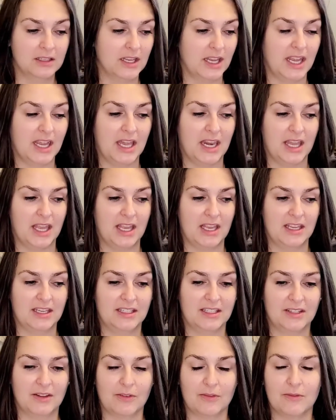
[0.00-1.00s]
it is
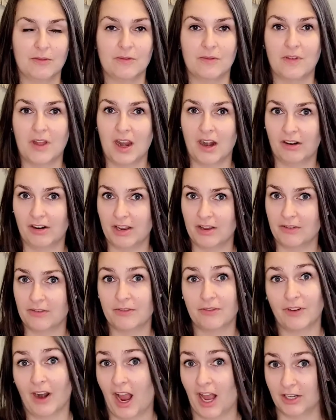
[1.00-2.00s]
very
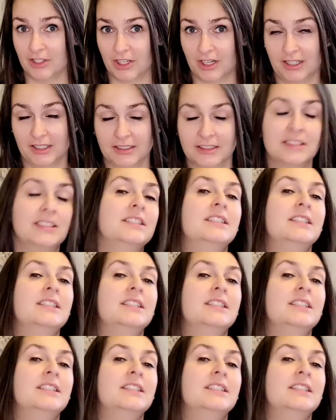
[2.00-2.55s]
fragile.